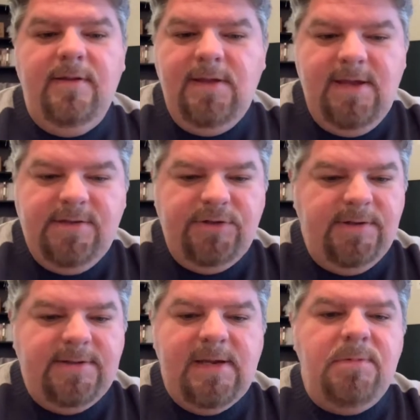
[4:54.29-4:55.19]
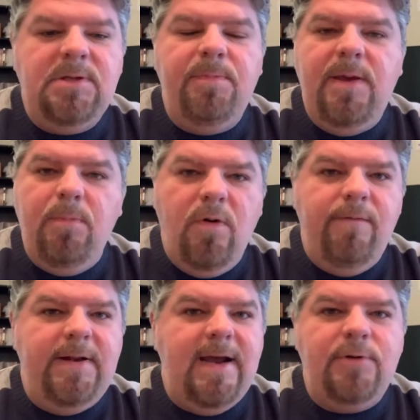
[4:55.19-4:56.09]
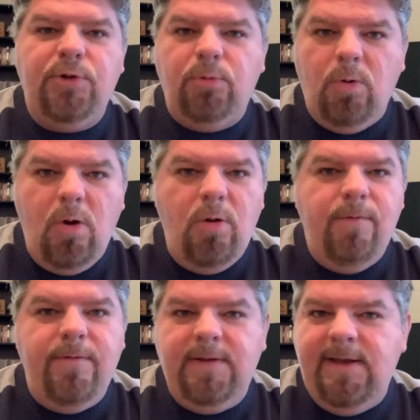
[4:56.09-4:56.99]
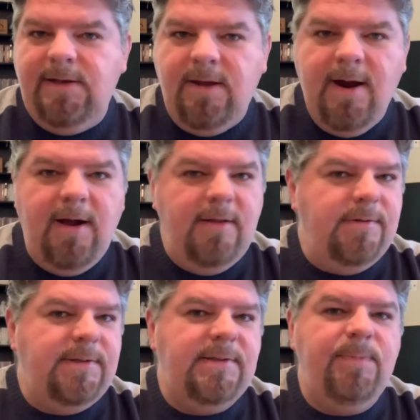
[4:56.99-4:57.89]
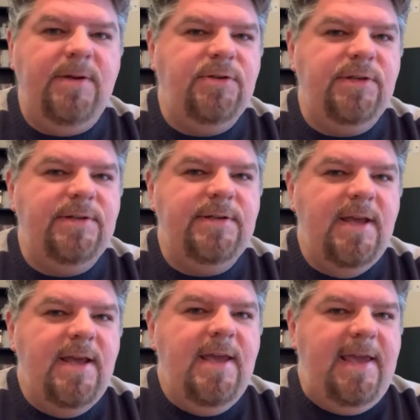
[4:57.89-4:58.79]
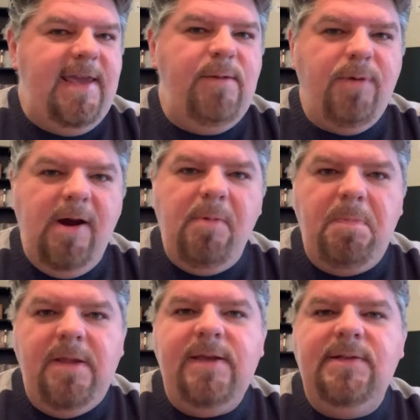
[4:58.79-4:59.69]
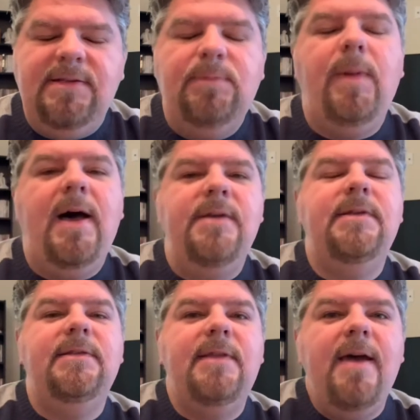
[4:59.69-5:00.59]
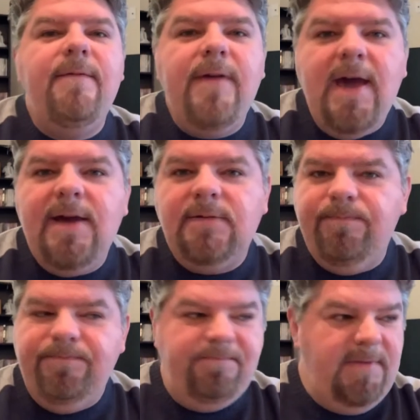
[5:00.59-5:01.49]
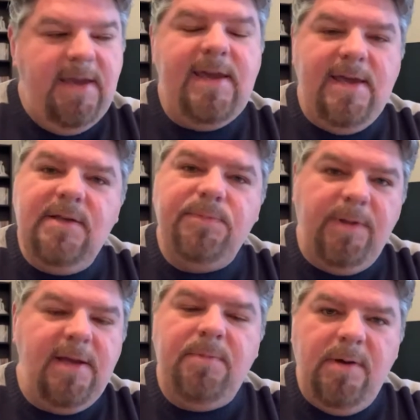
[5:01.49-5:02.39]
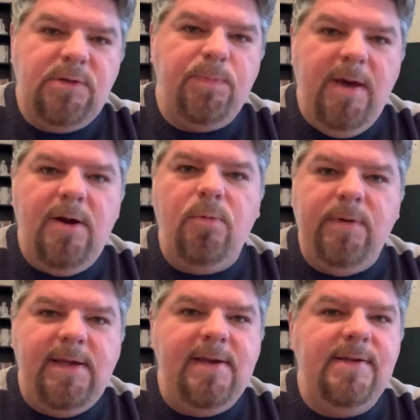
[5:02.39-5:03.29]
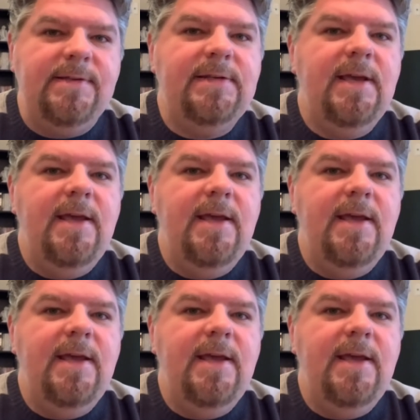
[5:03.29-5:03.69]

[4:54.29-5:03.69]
It just seems to be more of a natural role for Landon Collins. As much as he probably despises that fact, he is playing much better when he is